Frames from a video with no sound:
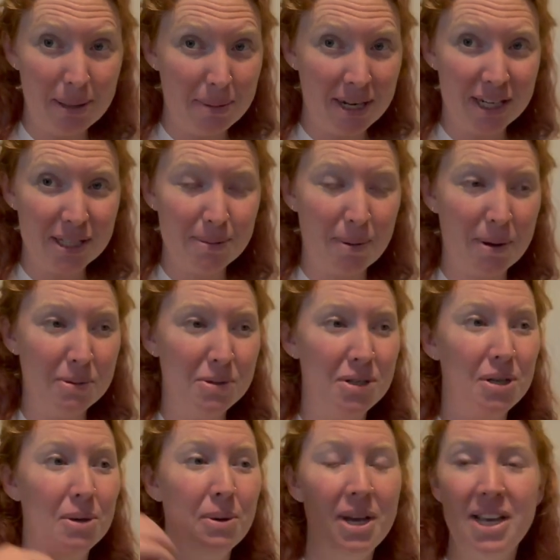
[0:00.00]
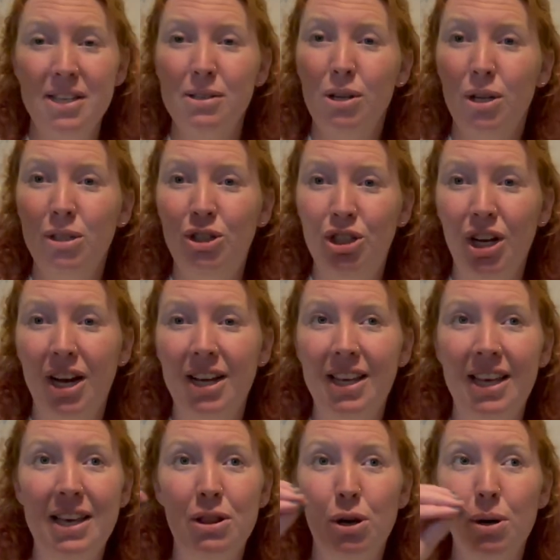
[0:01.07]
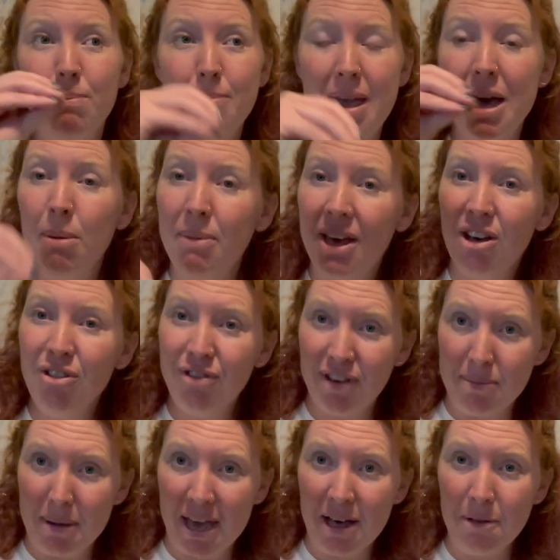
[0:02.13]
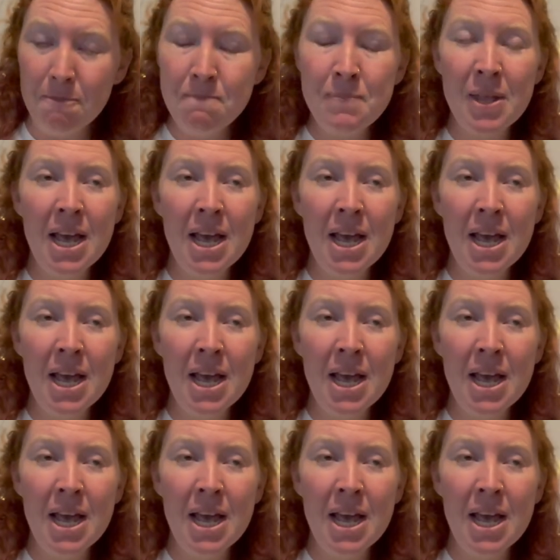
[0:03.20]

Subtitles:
been exposed to is either male, female,